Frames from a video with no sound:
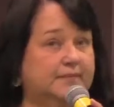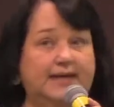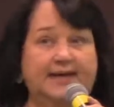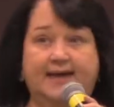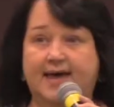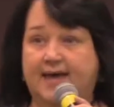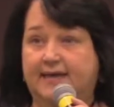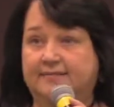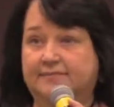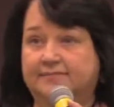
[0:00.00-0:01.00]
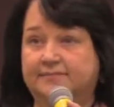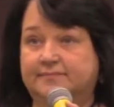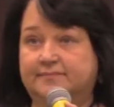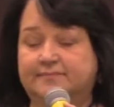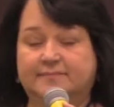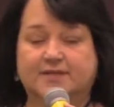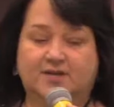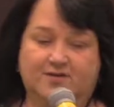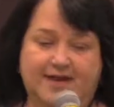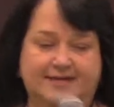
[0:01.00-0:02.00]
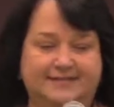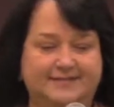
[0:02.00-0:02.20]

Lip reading: and I. All right.